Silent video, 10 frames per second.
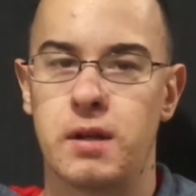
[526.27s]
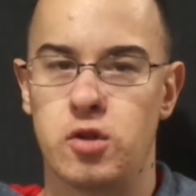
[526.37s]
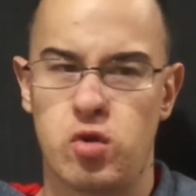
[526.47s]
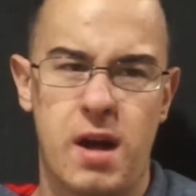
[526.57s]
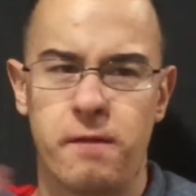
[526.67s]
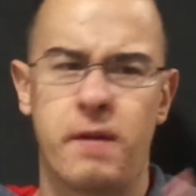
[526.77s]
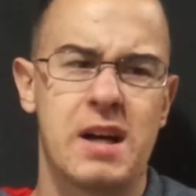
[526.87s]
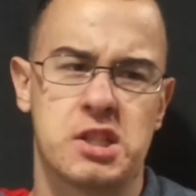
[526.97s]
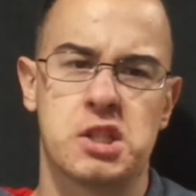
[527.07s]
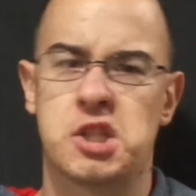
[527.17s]
in Dryden
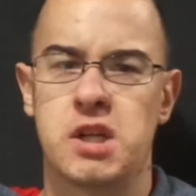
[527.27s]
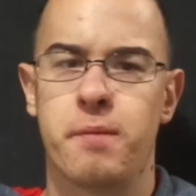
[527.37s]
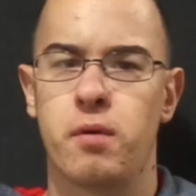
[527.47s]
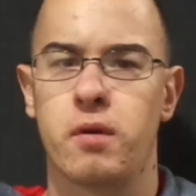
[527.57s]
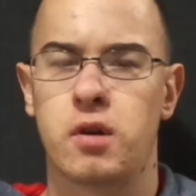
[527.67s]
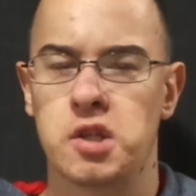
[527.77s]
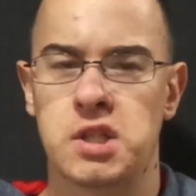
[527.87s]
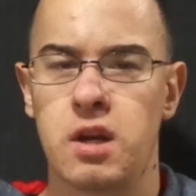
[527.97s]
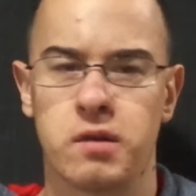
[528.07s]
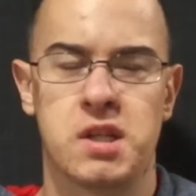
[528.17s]
Voss's ship or
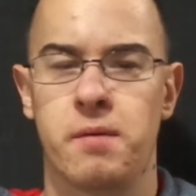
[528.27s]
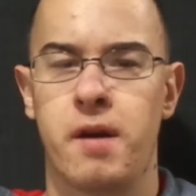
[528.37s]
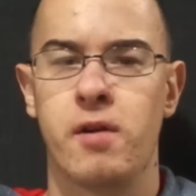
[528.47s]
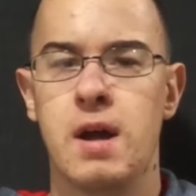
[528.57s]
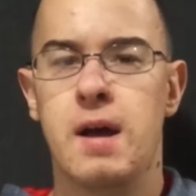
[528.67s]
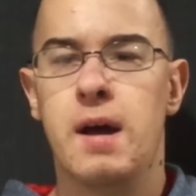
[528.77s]
casino scene, whatever,